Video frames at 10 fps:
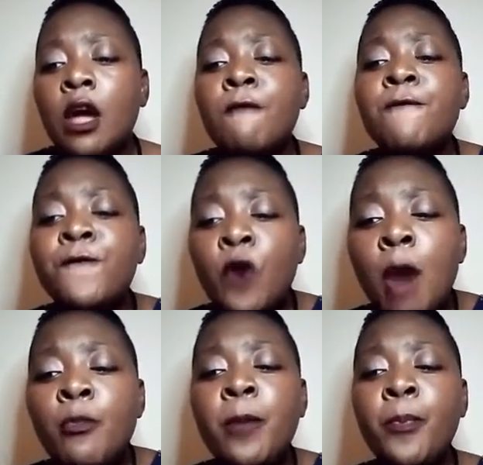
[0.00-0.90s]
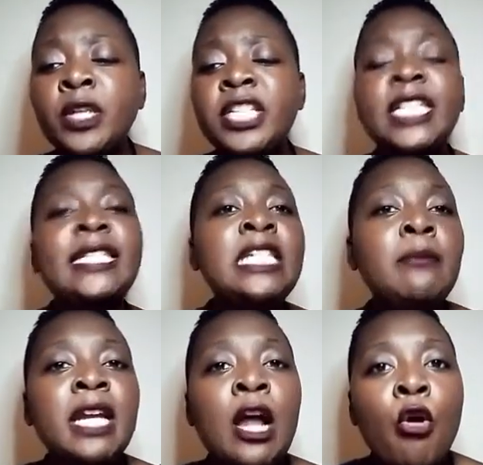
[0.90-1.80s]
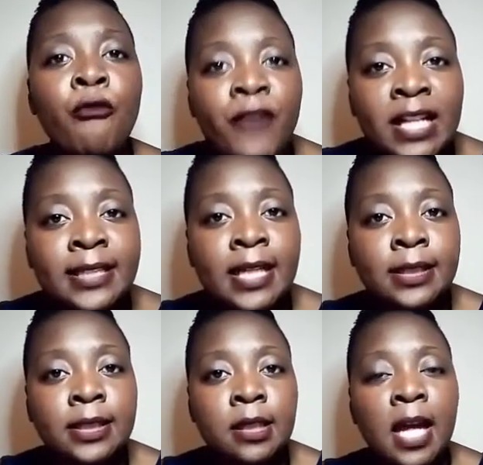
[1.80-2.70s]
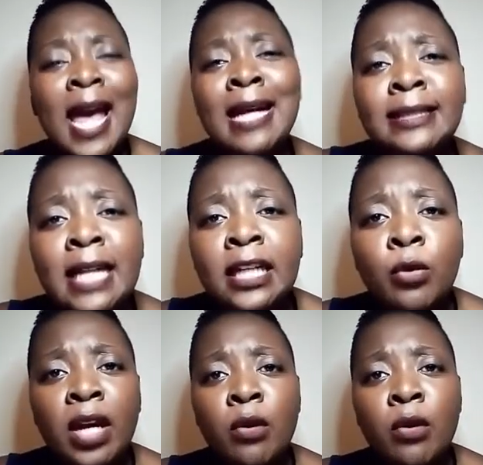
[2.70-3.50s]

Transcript: from reporting similar offenses. Exactly what I